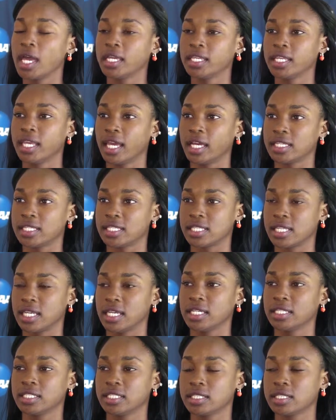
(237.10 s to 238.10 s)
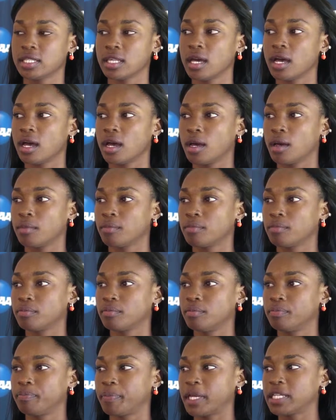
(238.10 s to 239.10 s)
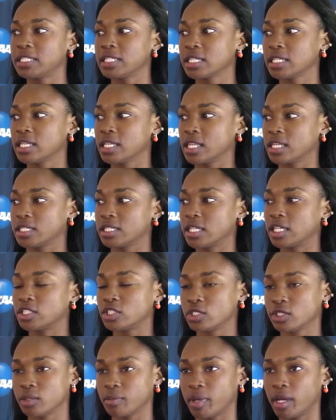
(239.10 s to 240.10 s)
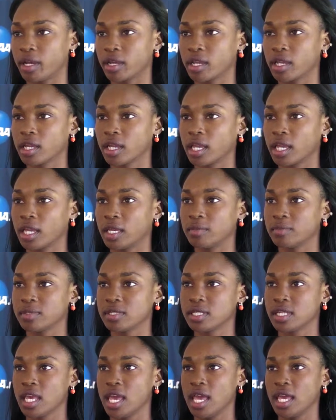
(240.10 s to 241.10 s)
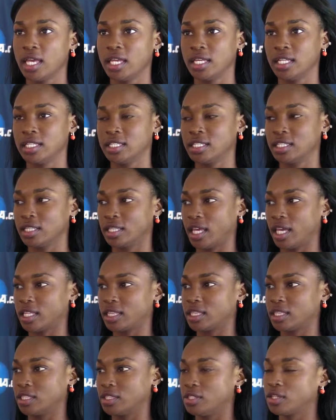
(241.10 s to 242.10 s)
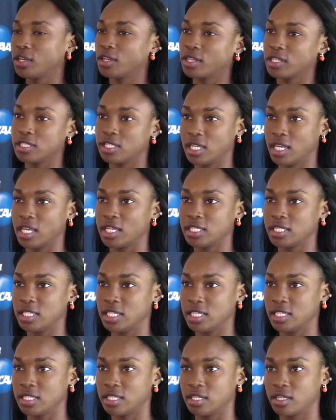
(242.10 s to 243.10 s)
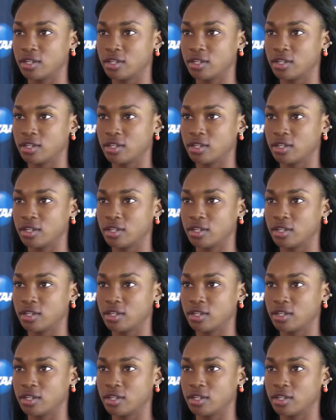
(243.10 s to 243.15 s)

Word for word: Yes, it's um, basically the Central American Games. I see. And like, okay. you know, the CAC, the